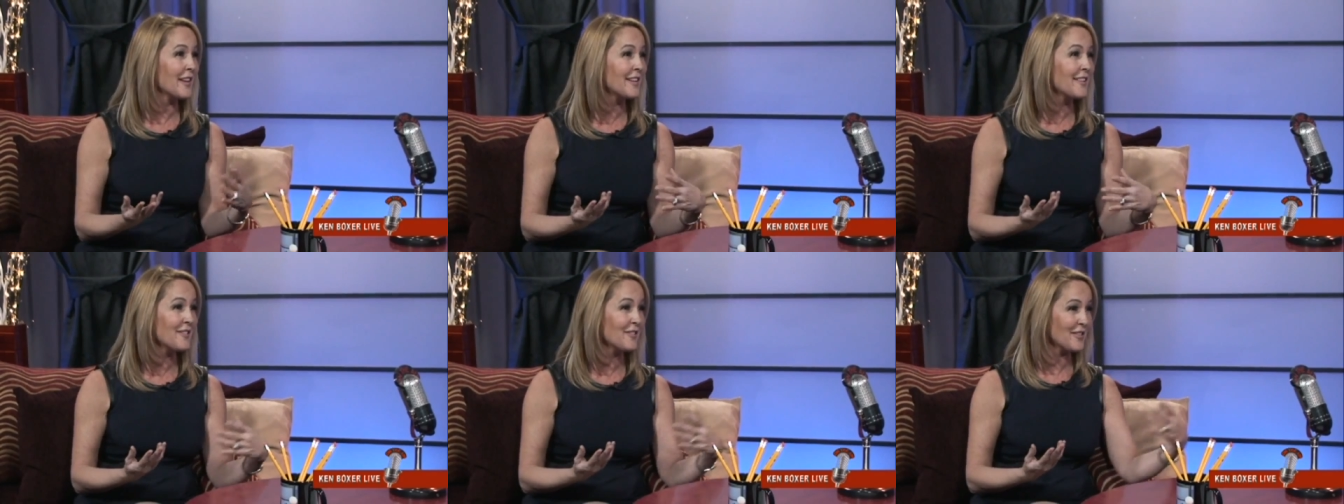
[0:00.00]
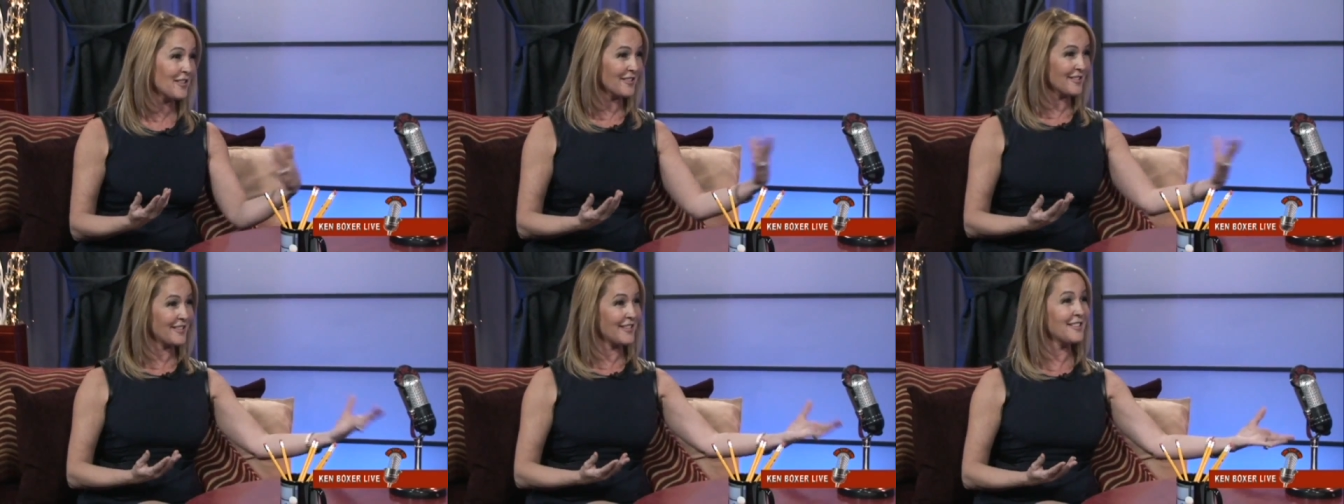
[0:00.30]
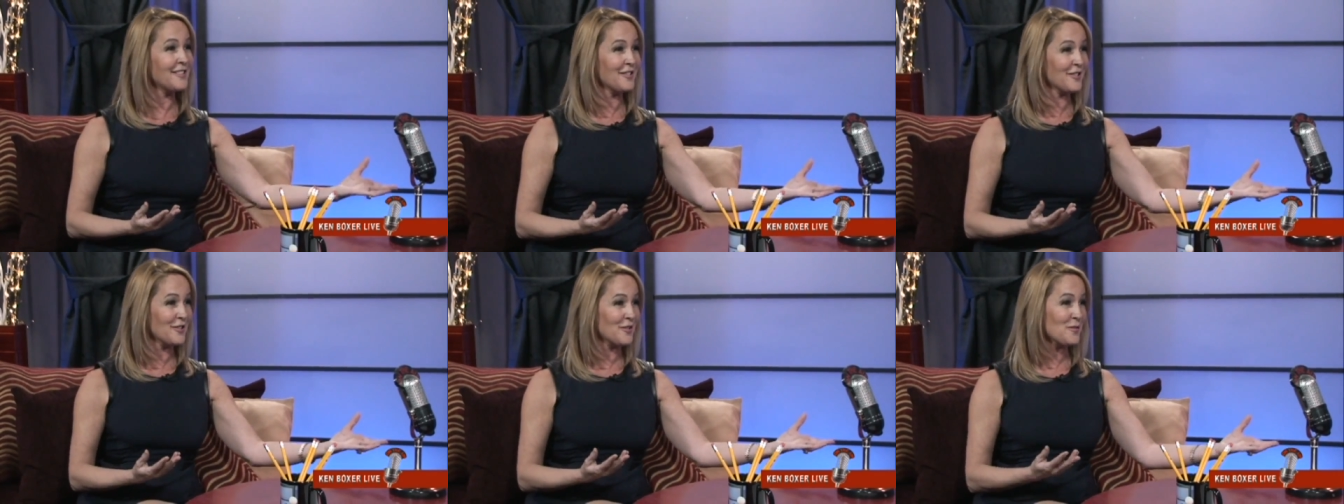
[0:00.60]
They know their
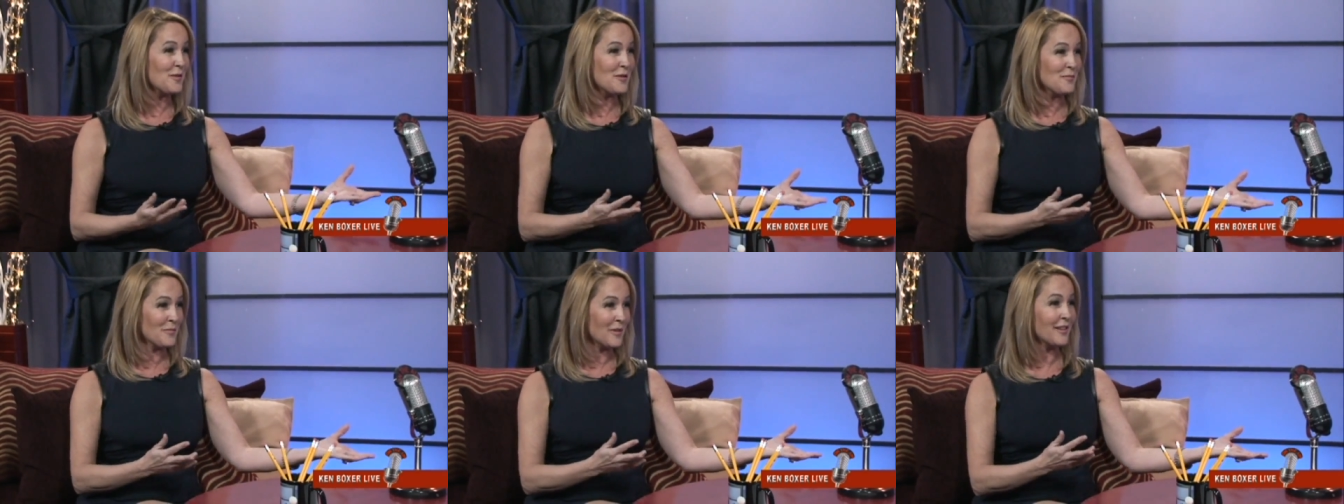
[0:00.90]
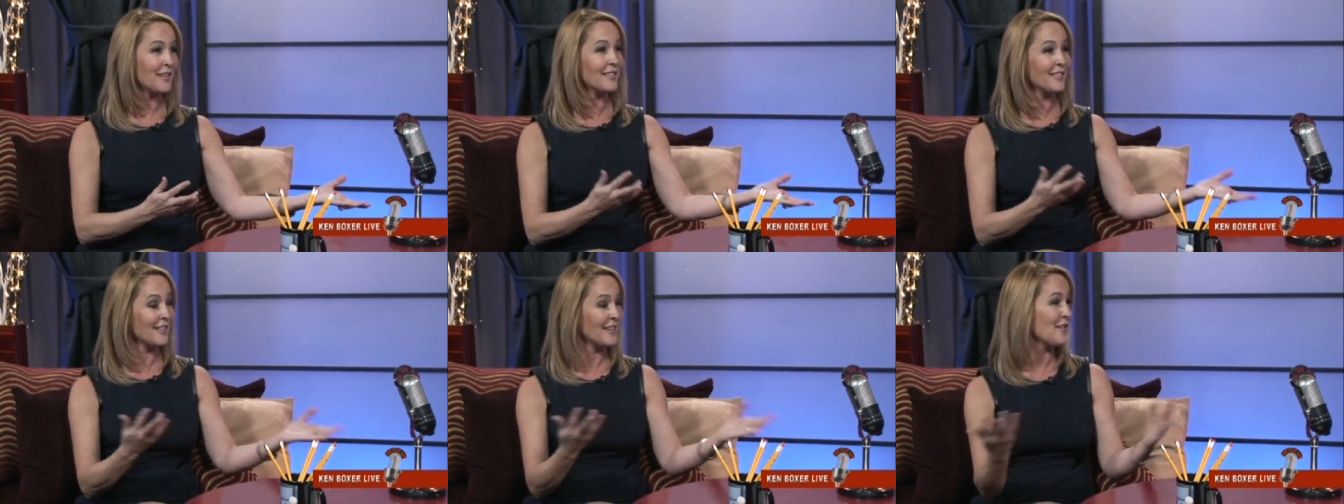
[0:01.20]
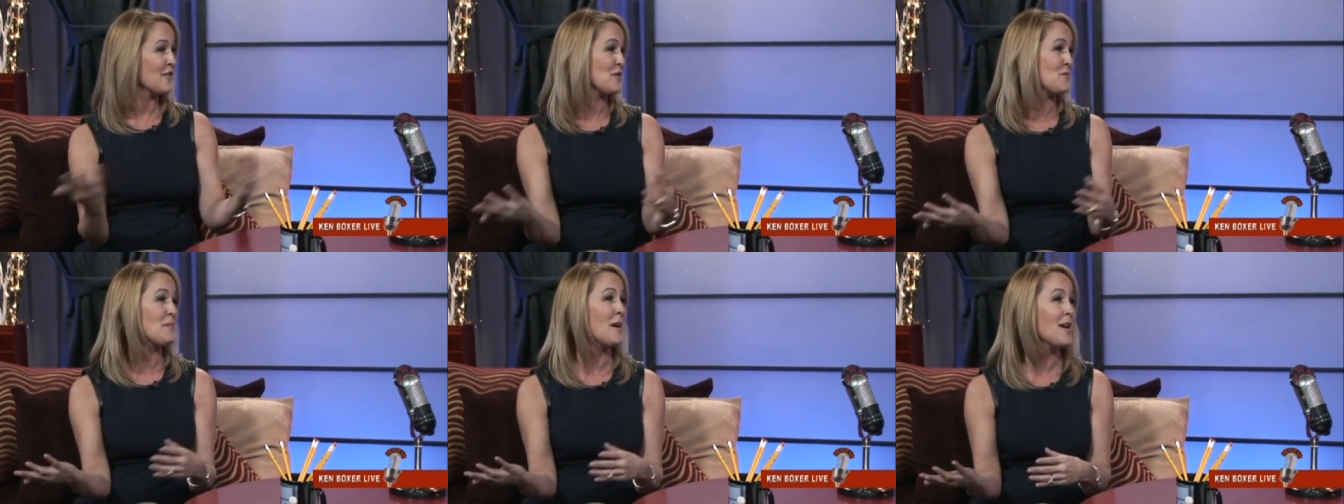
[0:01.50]
teacher is one person
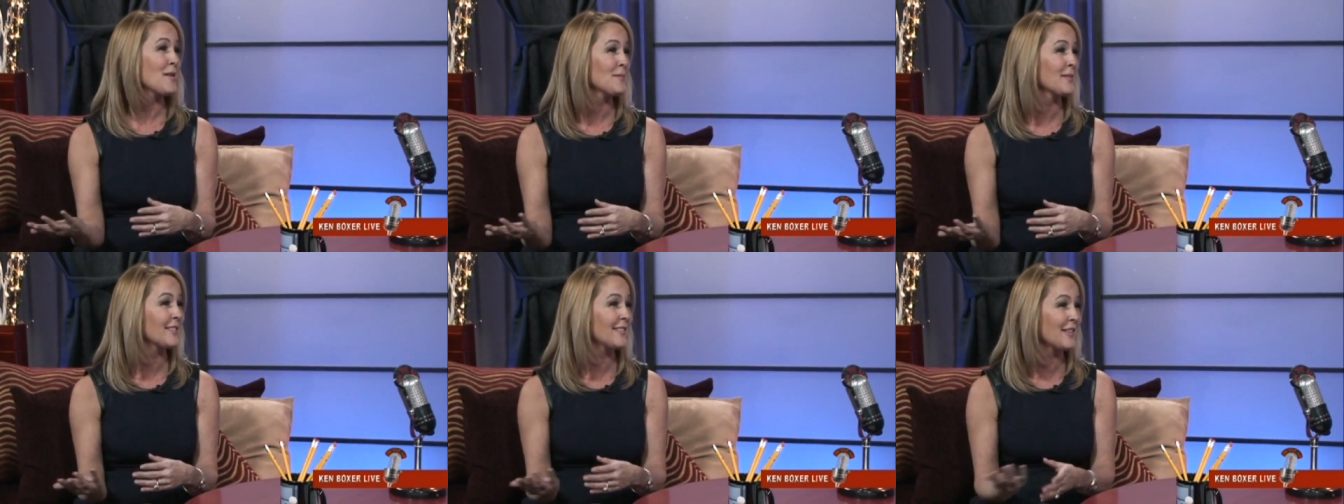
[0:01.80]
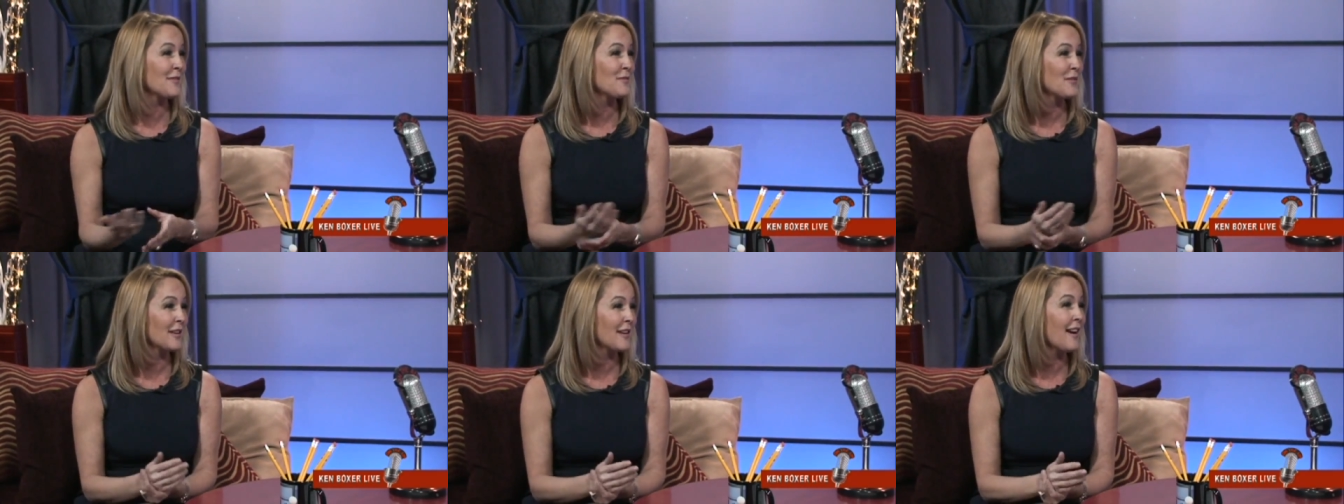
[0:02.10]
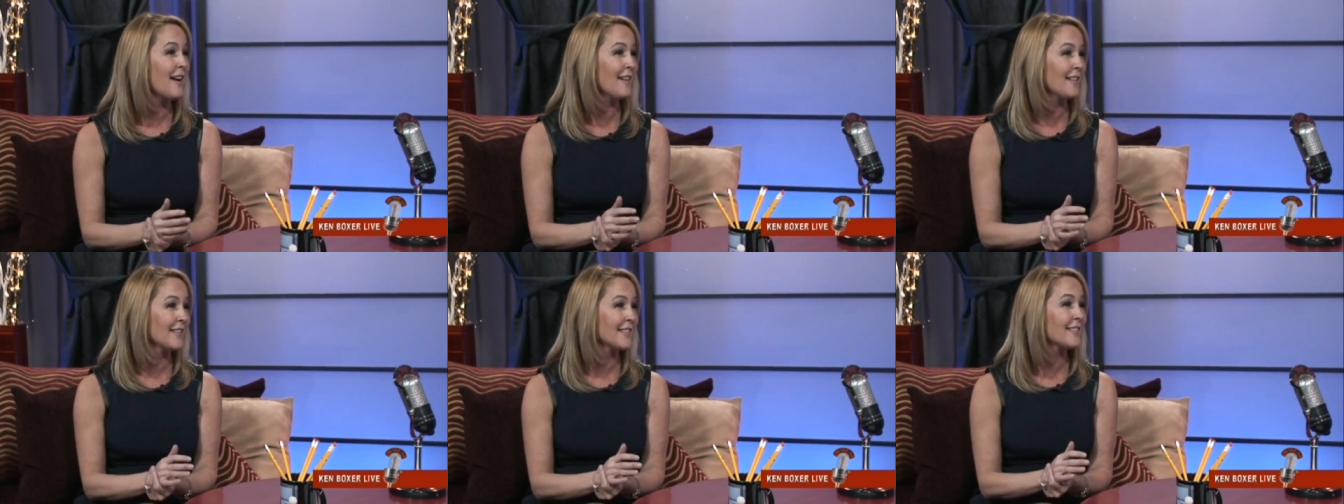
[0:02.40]
and their mom is someone
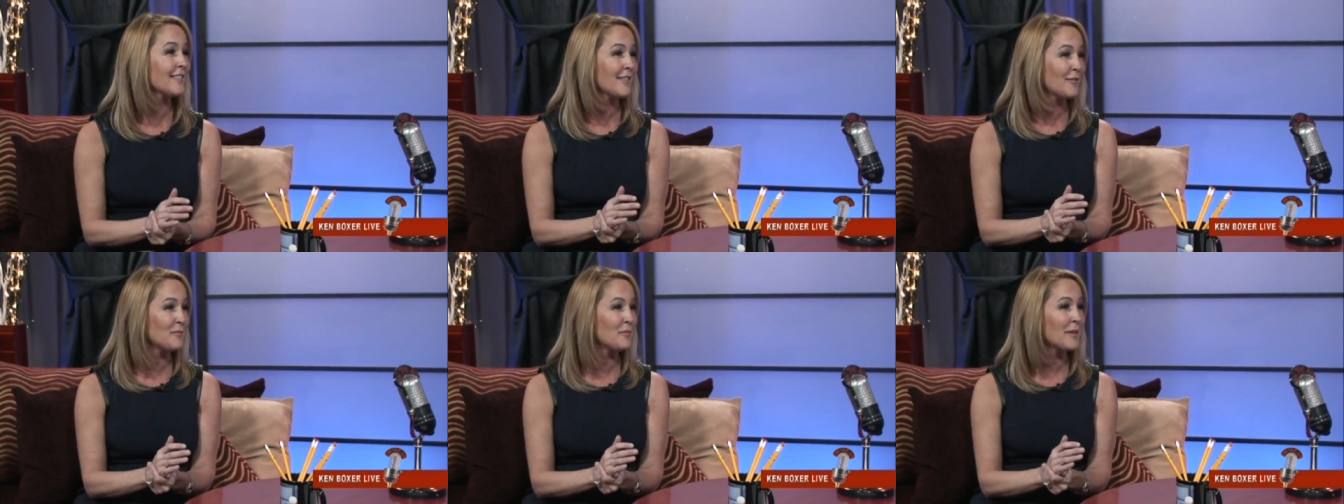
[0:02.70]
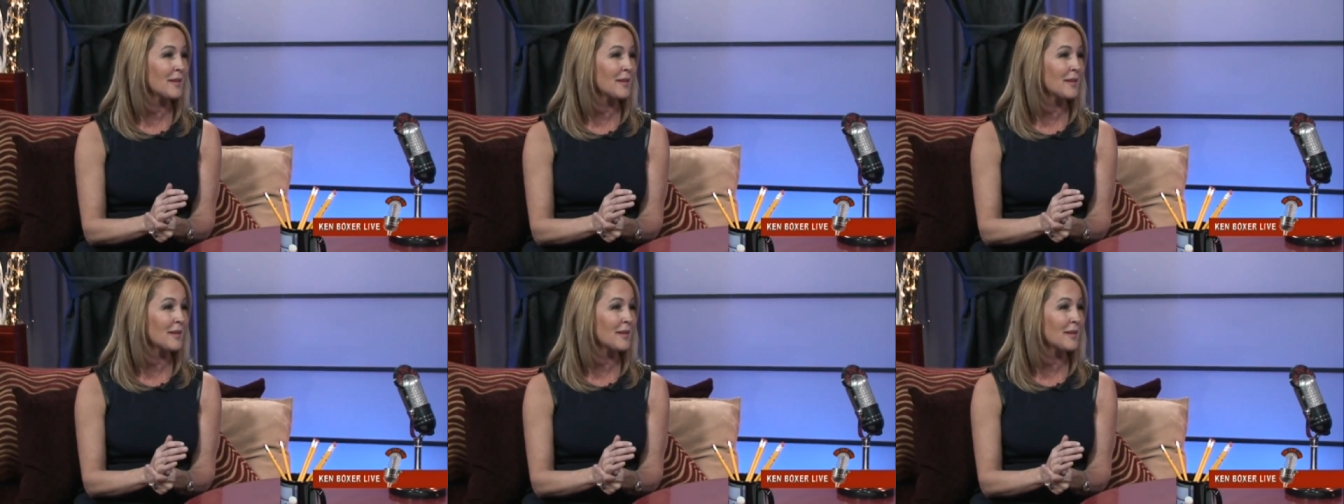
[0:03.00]
else.